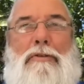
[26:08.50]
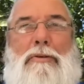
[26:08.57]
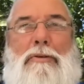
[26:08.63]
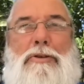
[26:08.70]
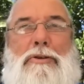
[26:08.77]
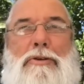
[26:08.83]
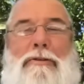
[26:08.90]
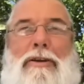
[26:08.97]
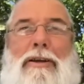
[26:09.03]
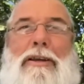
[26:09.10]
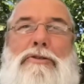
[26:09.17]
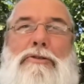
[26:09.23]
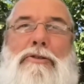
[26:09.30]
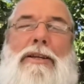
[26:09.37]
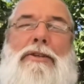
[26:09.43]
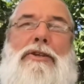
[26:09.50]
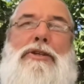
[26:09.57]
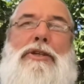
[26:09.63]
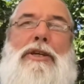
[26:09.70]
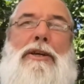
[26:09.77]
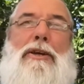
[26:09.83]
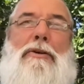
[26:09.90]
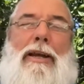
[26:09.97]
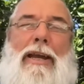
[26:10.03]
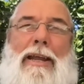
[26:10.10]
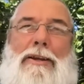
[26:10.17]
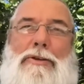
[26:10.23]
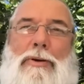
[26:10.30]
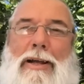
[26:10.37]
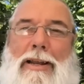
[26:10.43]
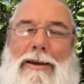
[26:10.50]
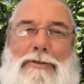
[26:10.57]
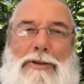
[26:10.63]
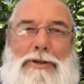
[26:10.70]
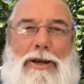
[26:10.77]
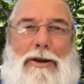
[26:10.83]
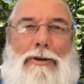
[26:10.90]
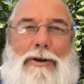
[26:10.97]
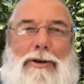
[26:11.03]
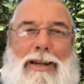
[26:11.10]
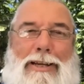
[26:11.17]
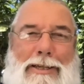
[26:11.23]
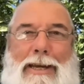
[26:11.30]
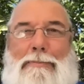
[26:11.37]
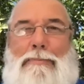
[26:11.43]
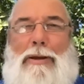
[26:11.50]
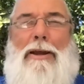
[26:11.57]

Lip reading: forward to it, Rick. It's great to see you again as well after so long. Let's keep